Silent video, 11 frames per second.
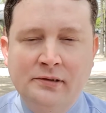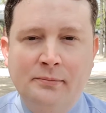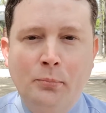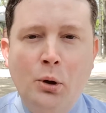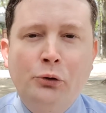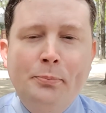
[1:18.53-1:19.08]

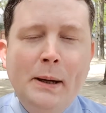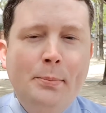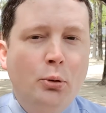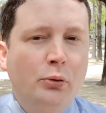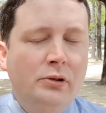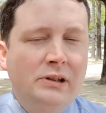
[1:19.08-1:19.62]
Most
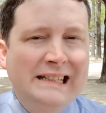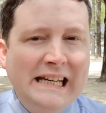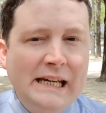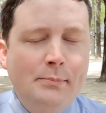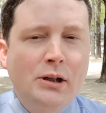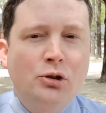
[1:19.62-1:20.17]
people
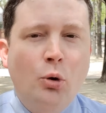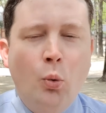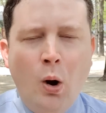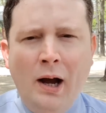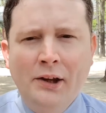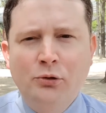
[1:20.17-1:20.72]
deem it
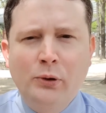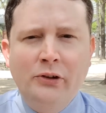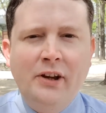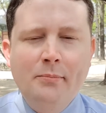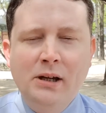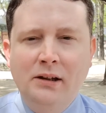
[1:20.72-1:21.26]
wise. What does
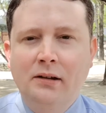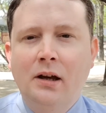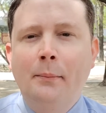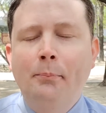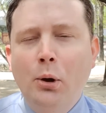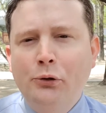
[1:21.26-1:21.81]
that mean?
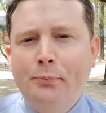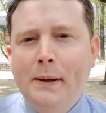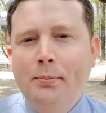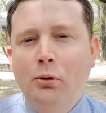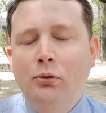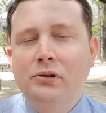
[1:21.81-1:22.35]
Most
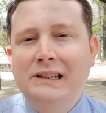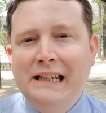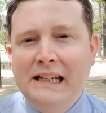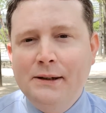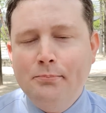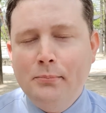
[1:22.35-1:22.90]
people
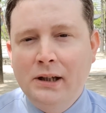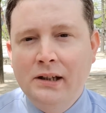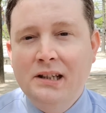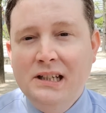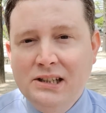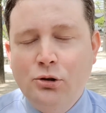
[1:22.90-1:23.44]
deem
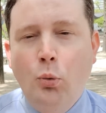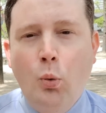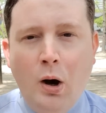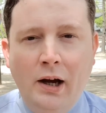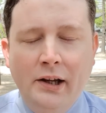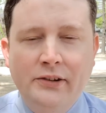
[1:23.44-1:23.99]
it
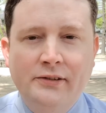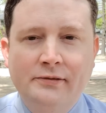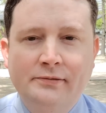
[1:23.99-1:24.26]
wise.